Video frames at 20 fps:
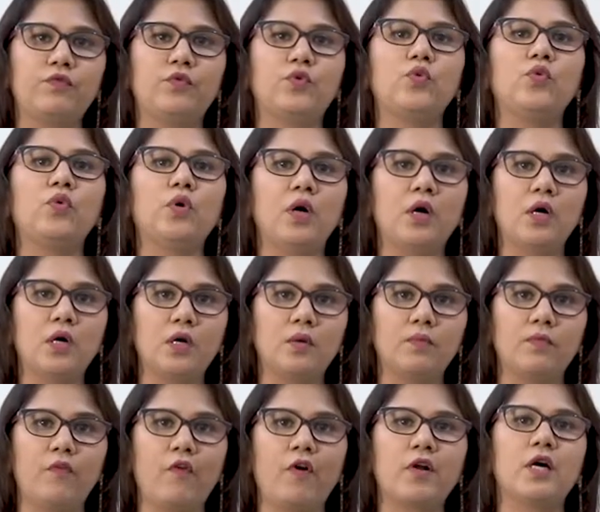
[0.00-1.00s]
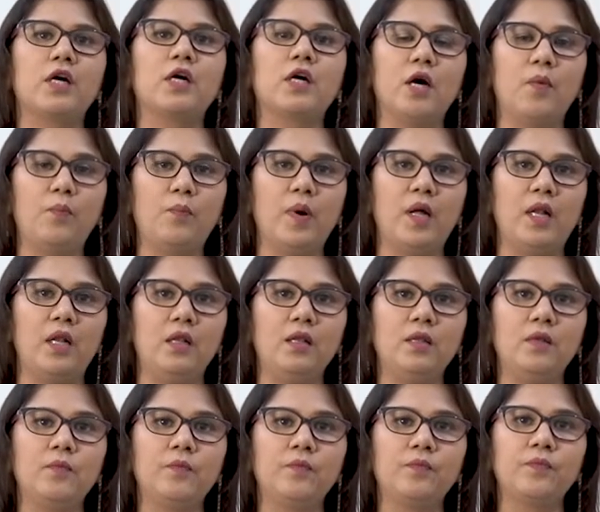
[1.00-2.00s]
to a, for a couple
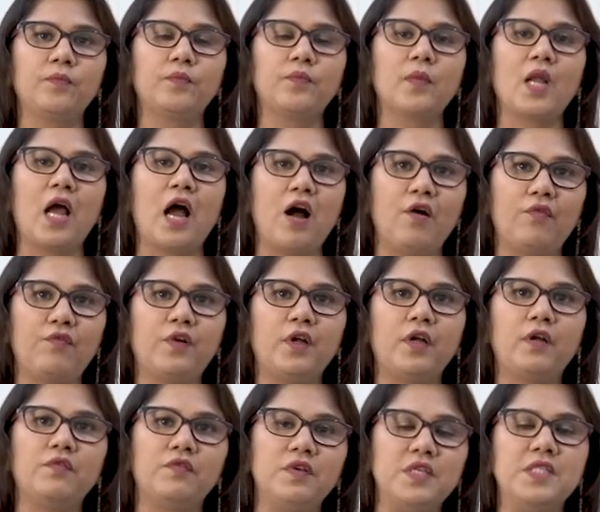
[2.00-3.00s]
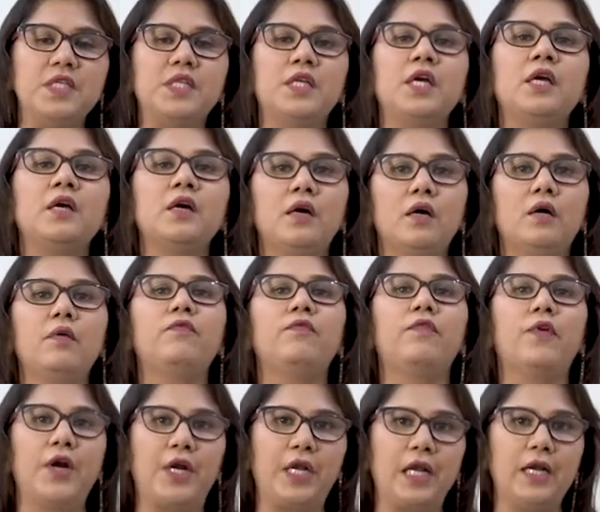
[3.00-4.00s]
after visiting a
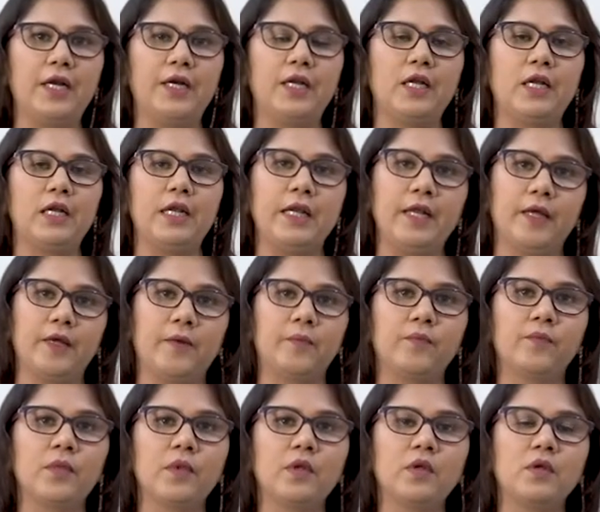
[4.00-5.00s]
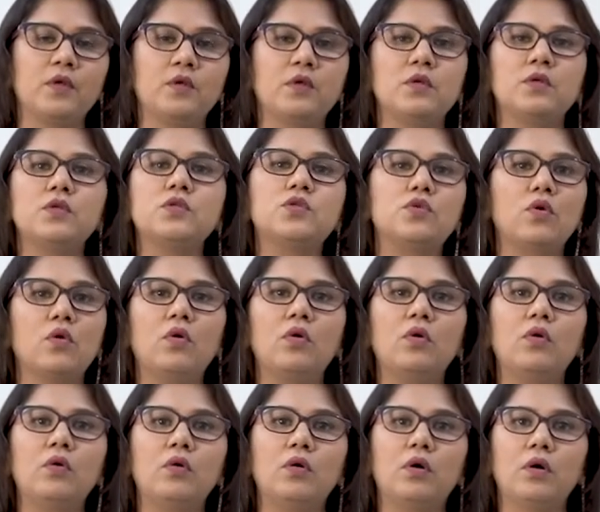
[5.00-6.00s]
fertility clinic. So
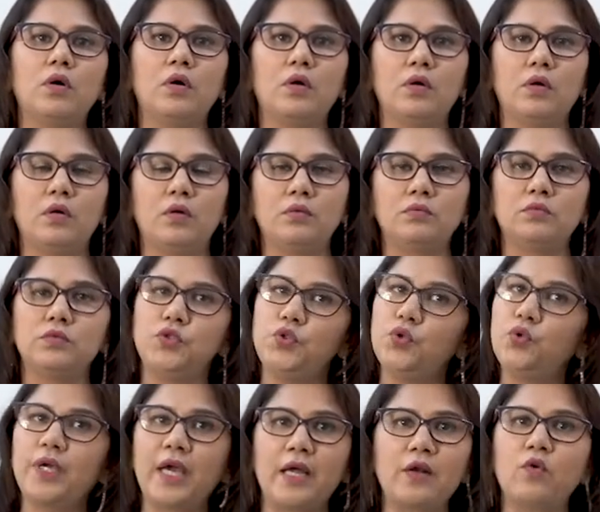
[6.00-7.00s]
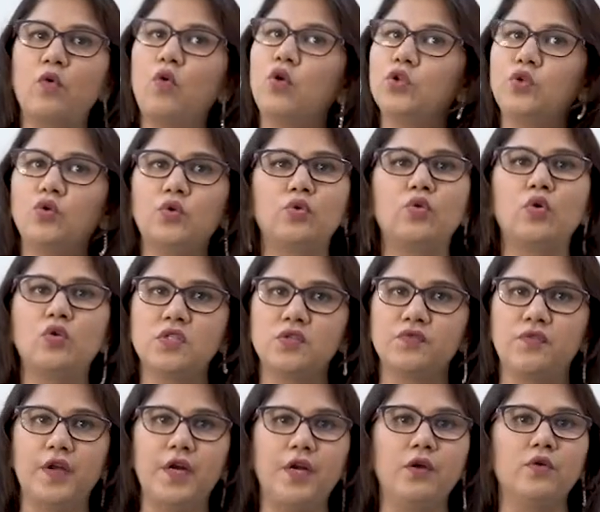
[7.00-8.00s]
uh, you can go through those
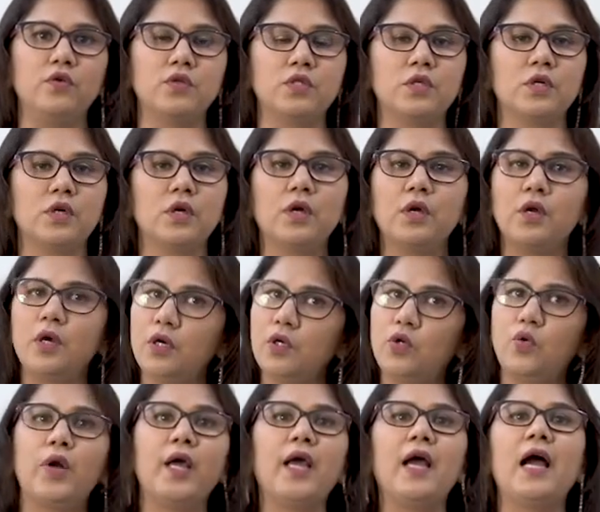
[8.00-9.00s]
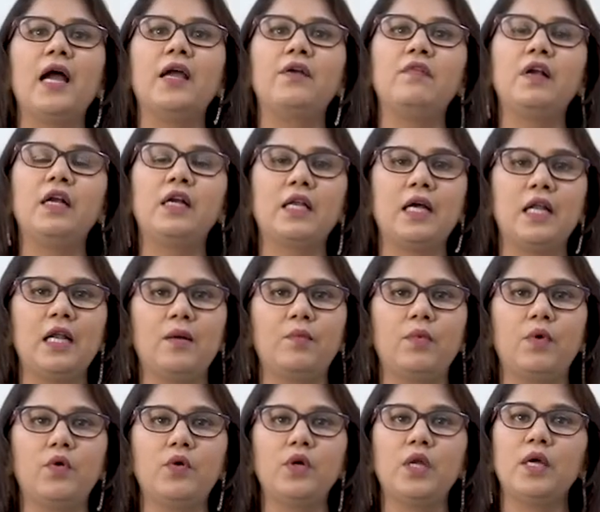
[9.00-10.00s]
videos. Today I will tell
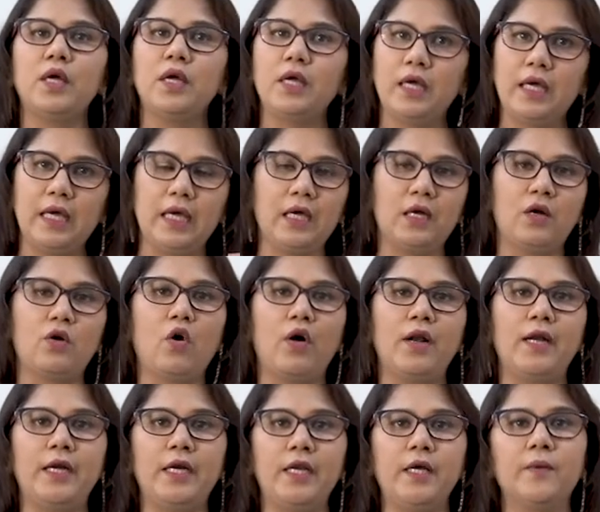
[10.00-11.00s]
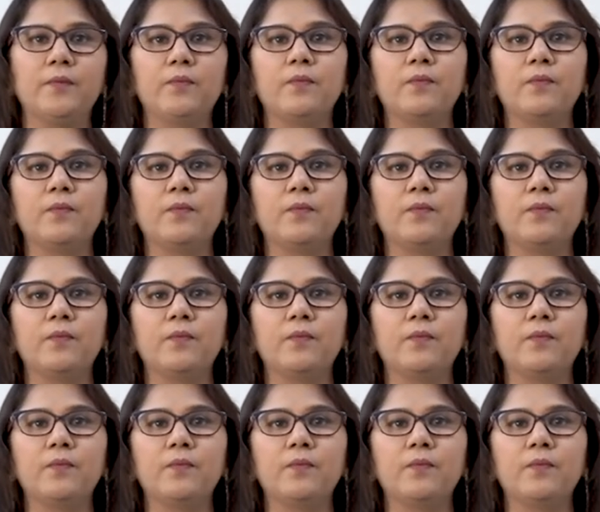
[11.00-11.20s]
about egg quality.